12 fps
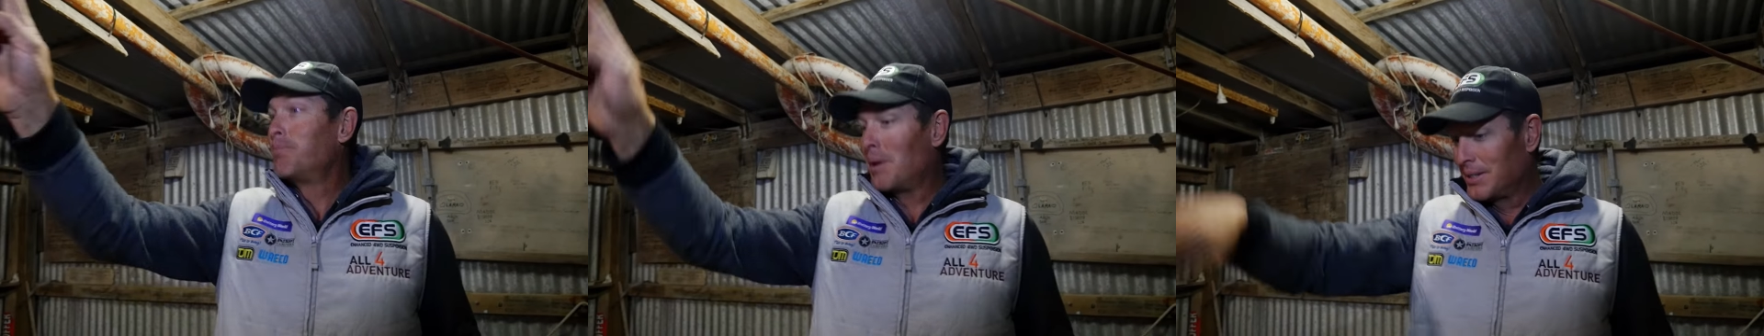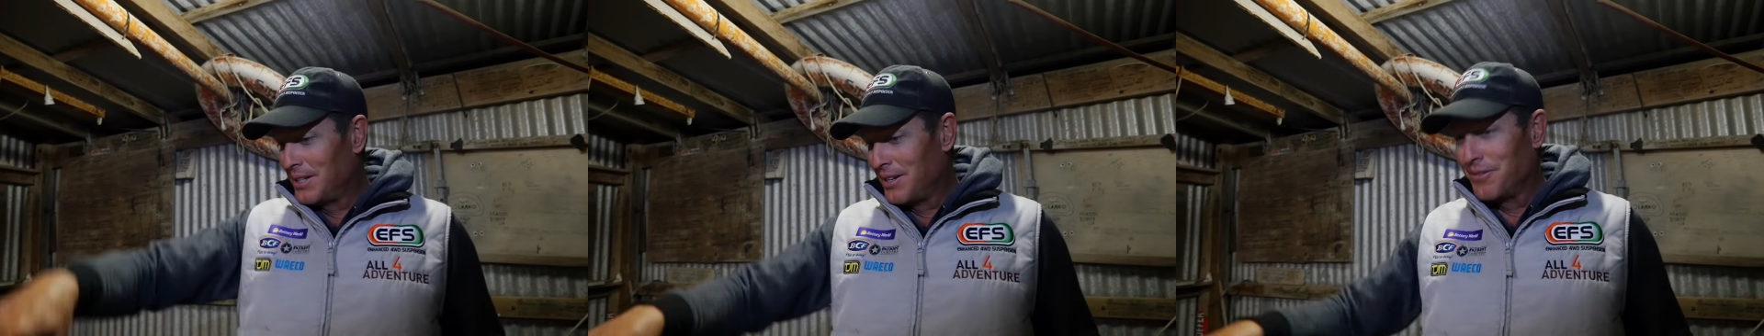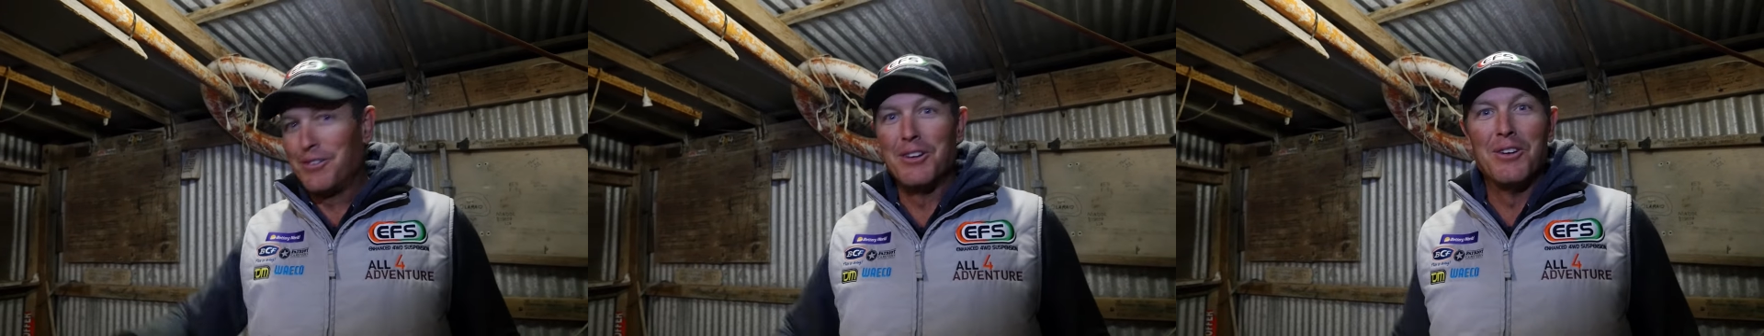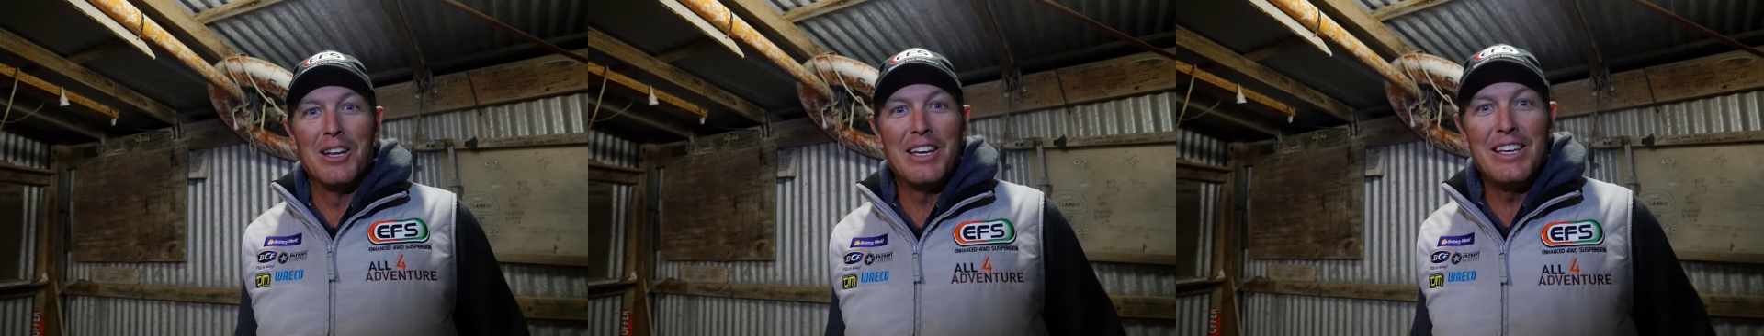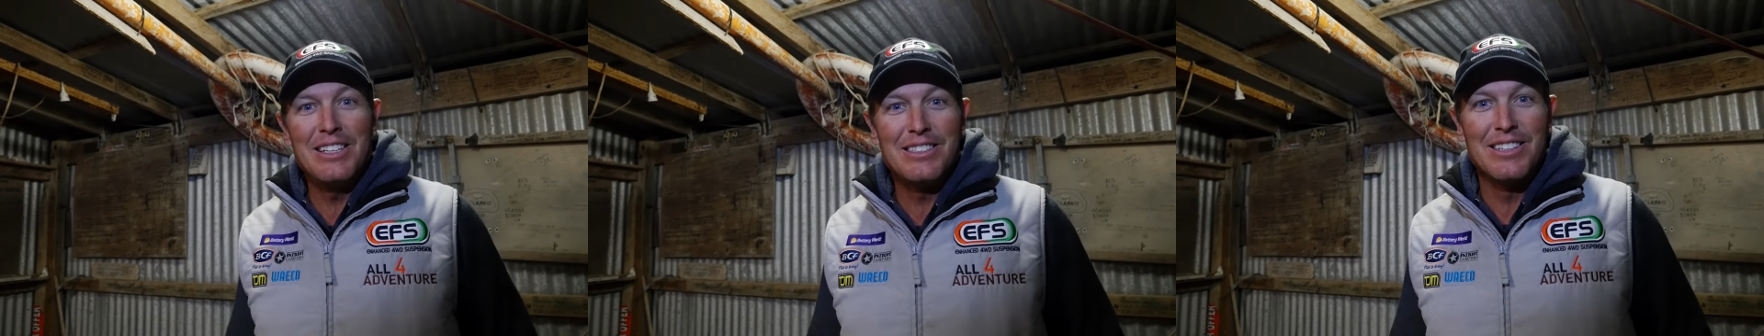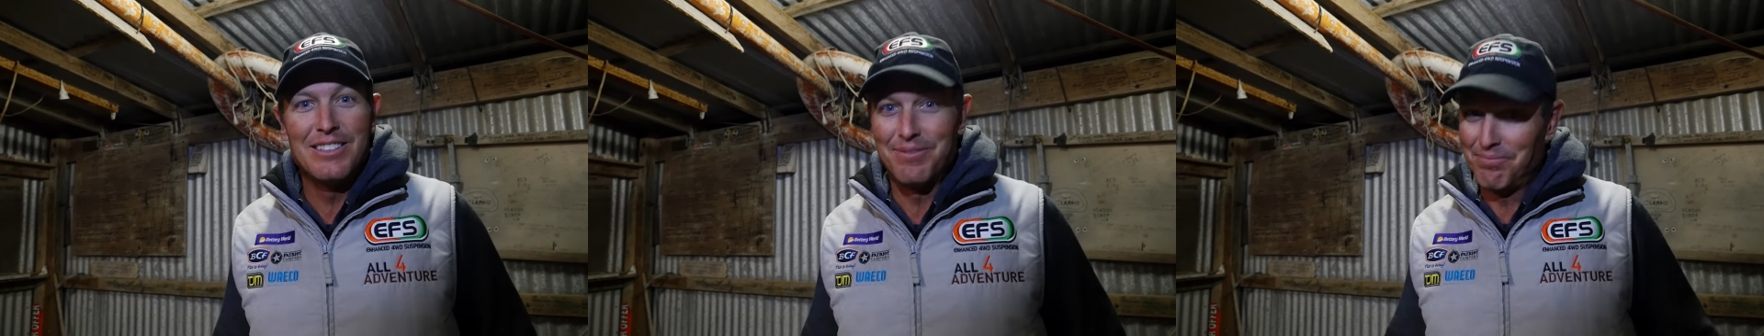plugged in a few
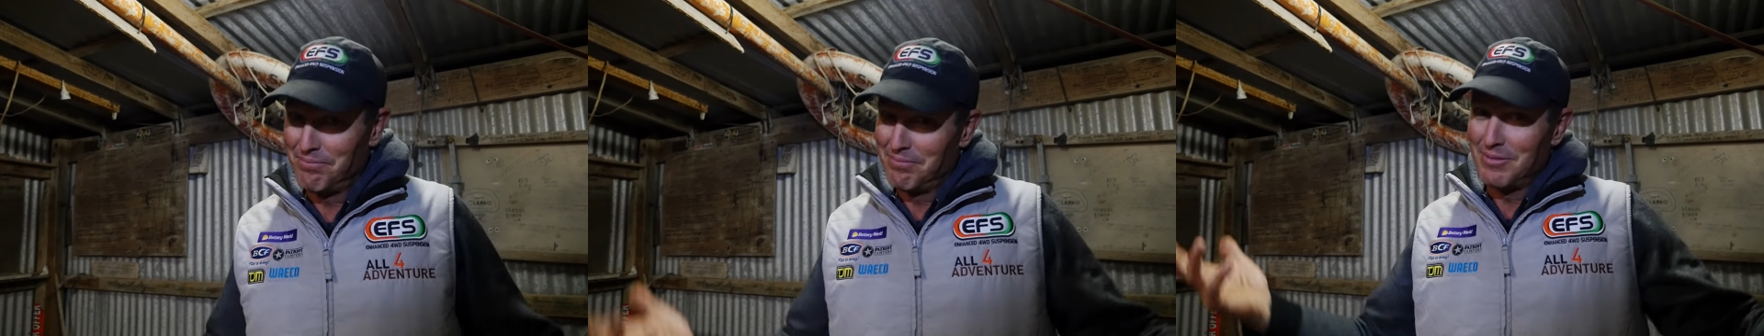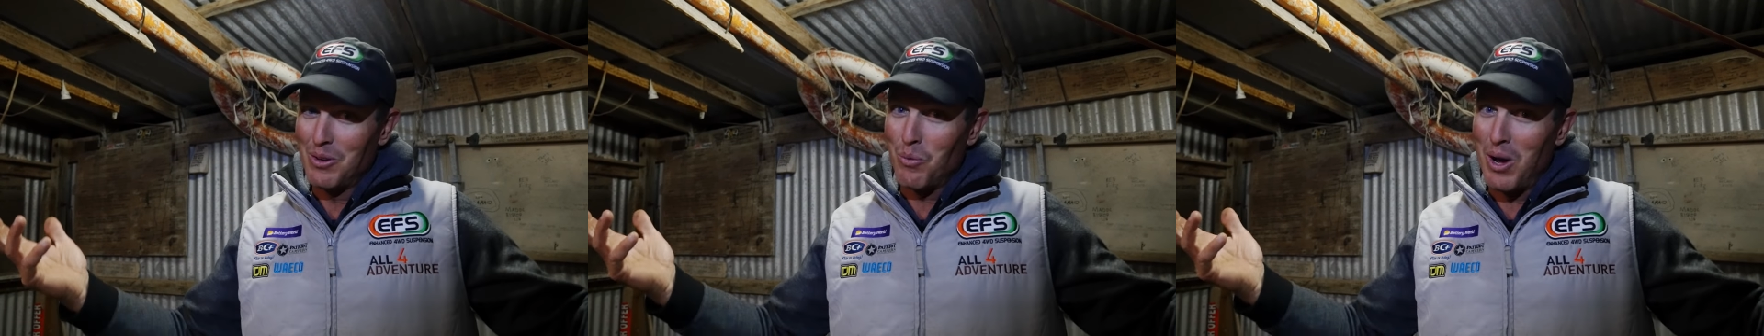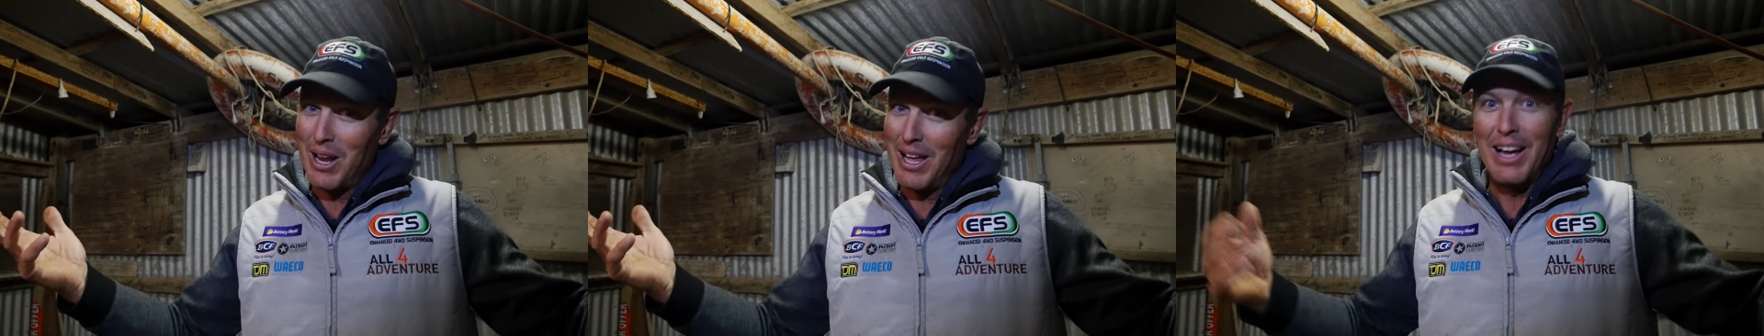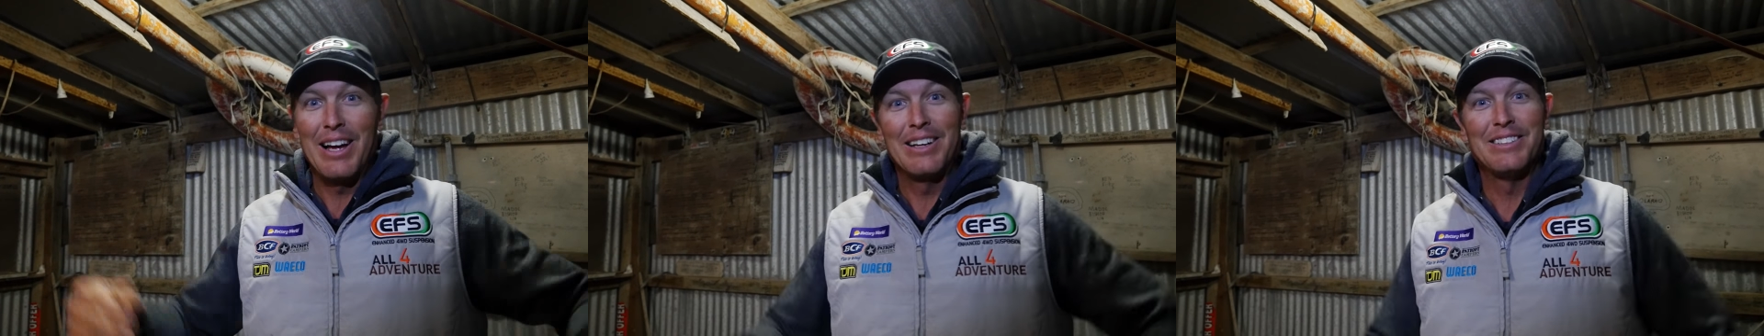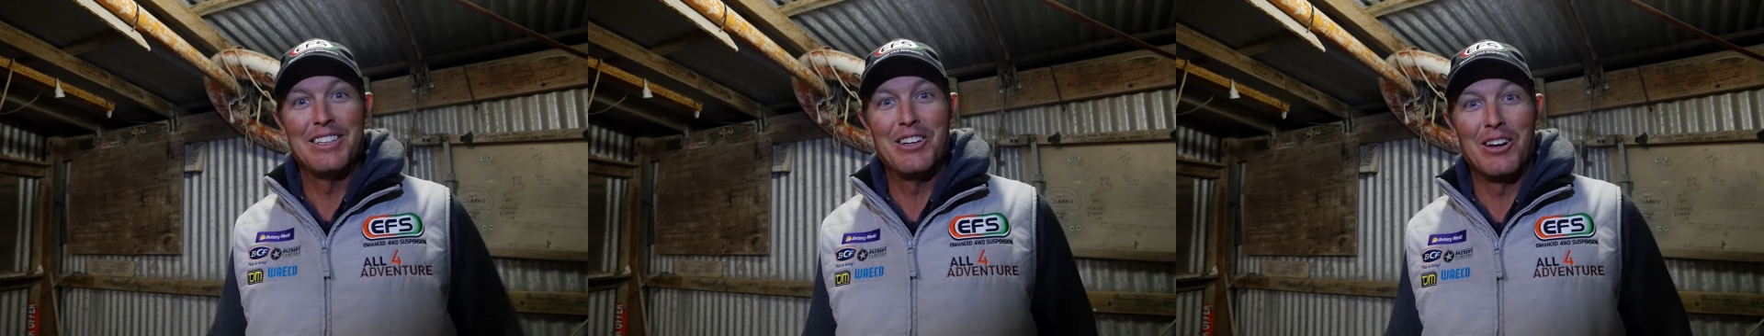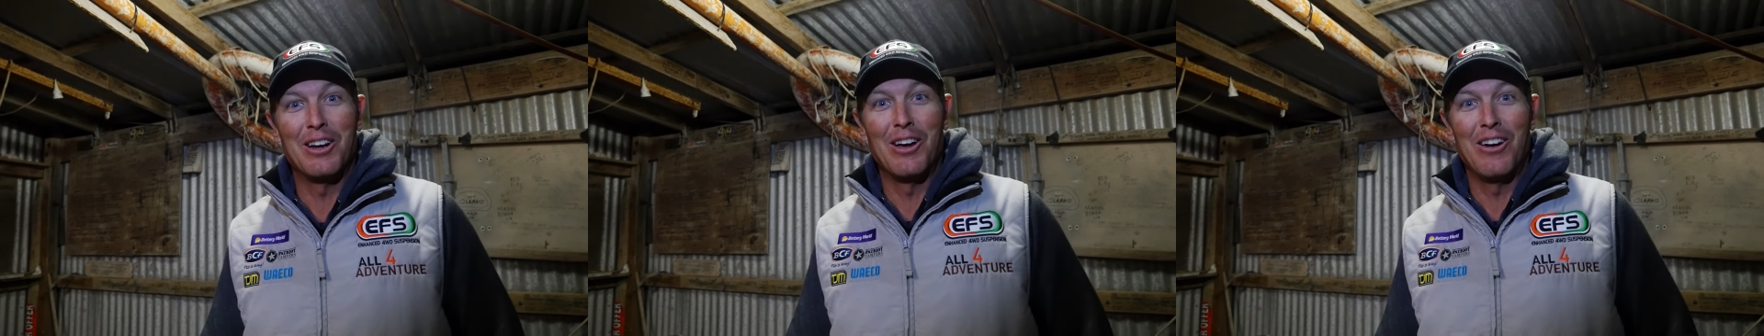leads. Voila, you
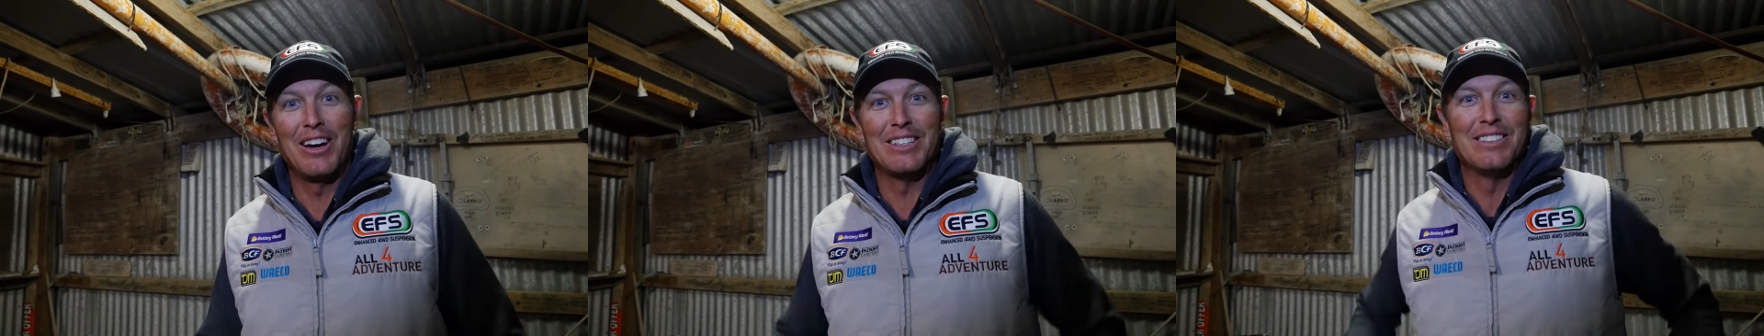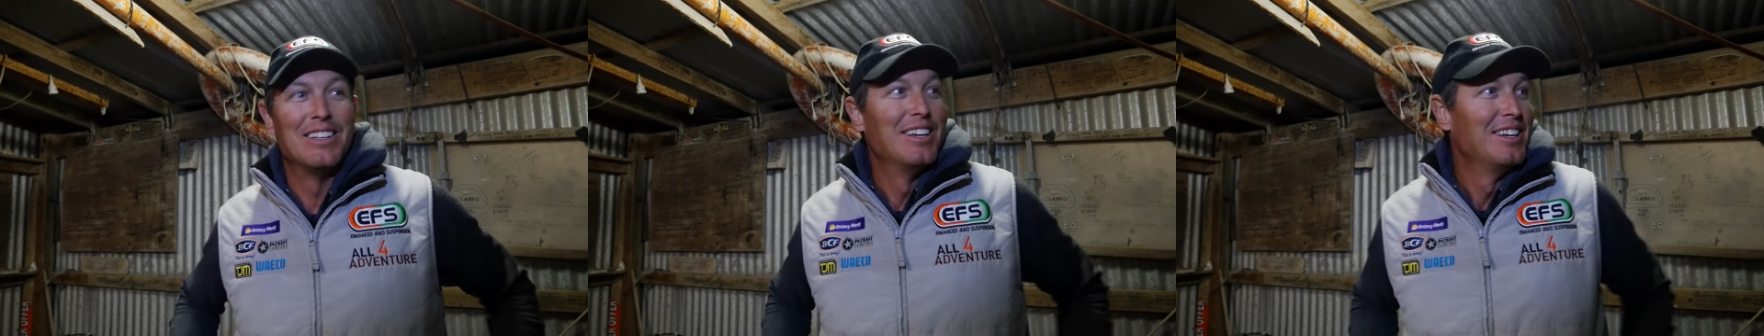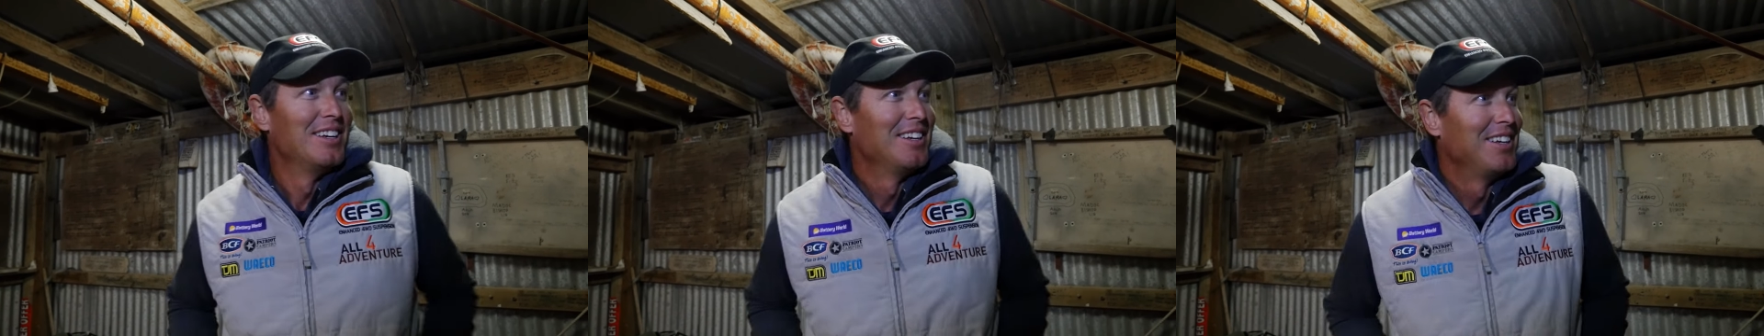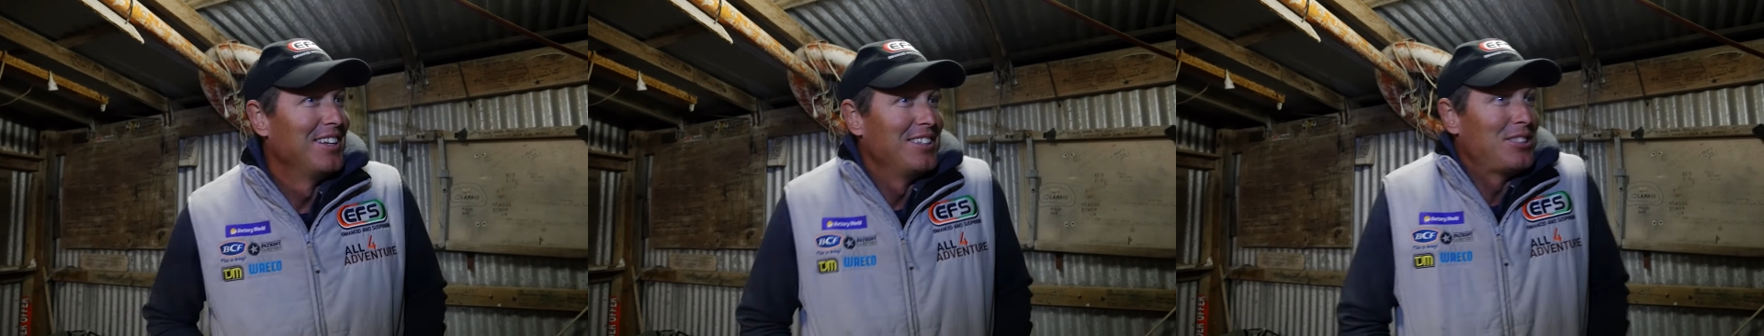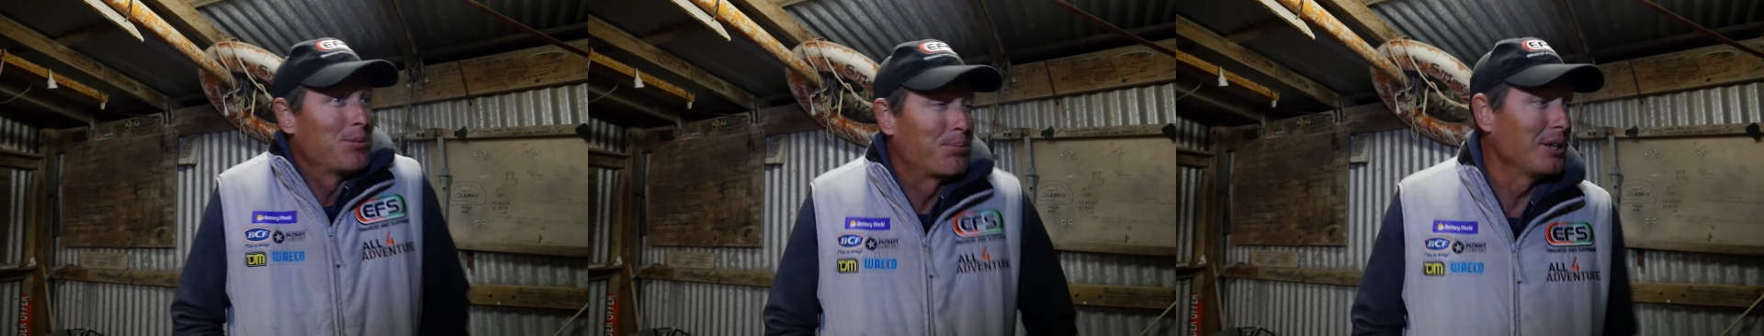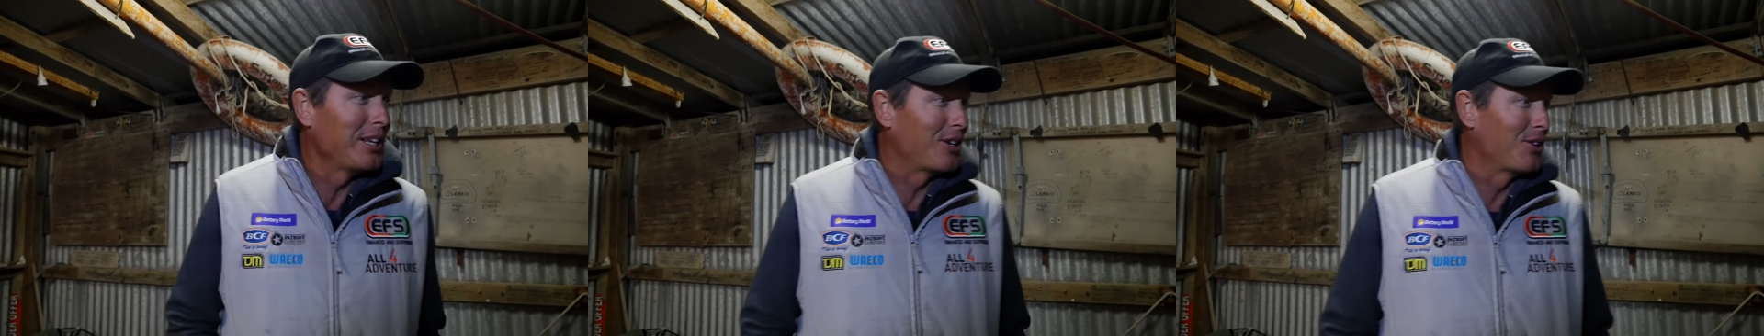got light. It's a pretty